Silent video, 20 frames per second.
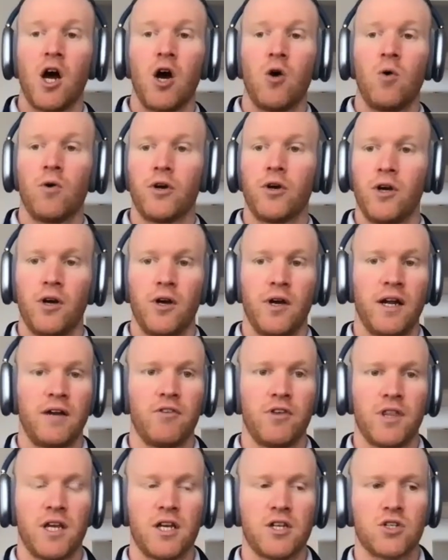Oh, we're good.
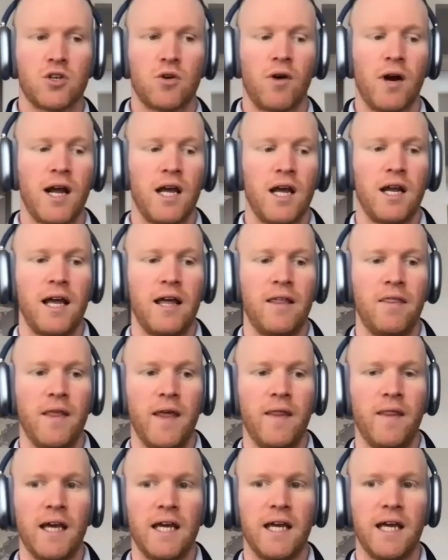Everything's great. And
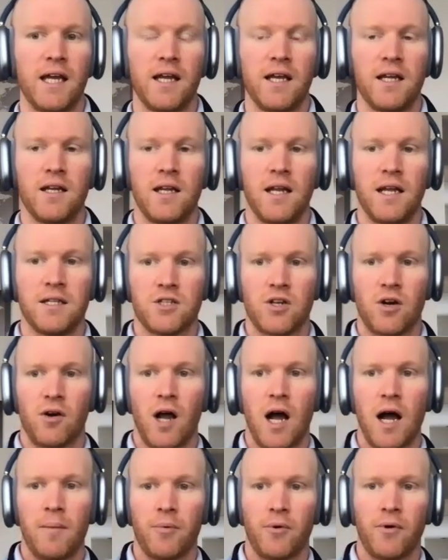then they get in and start
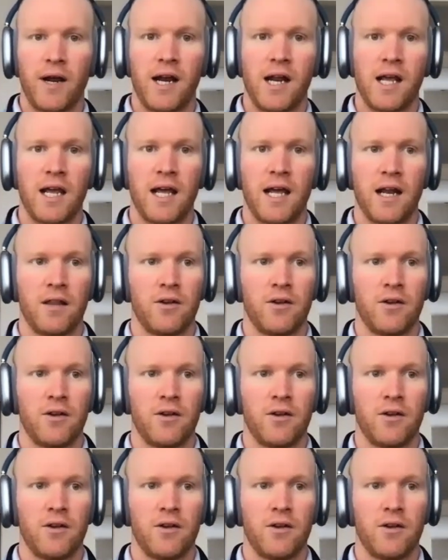operating it,